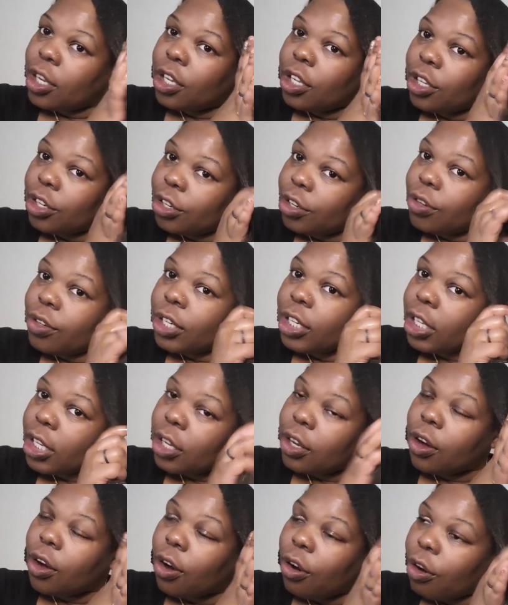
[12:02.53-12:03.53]
You're going to
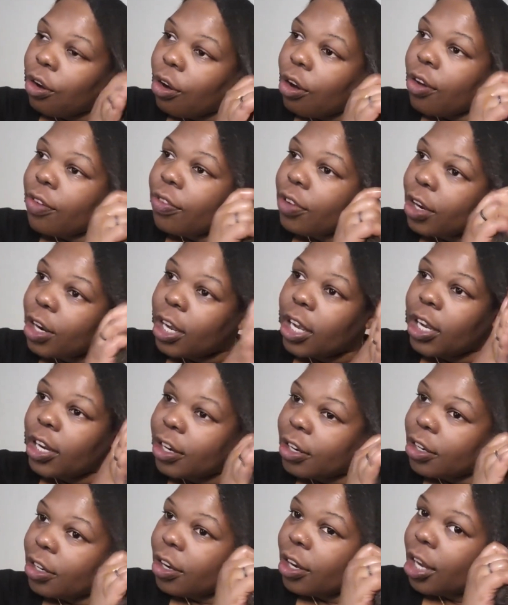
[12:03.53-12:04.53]
get all of your
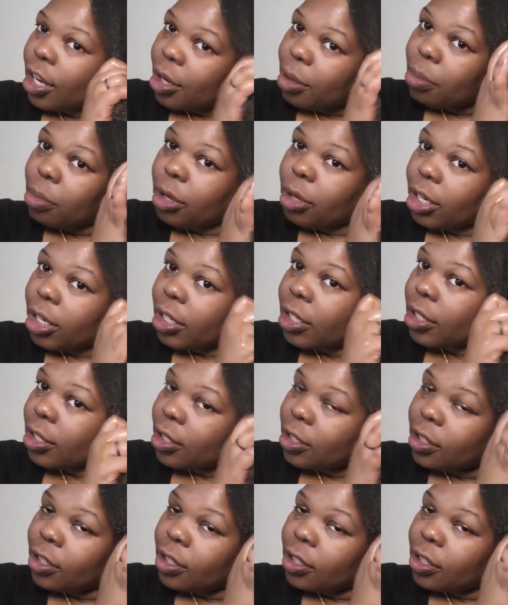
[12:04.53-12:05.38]
hair braided.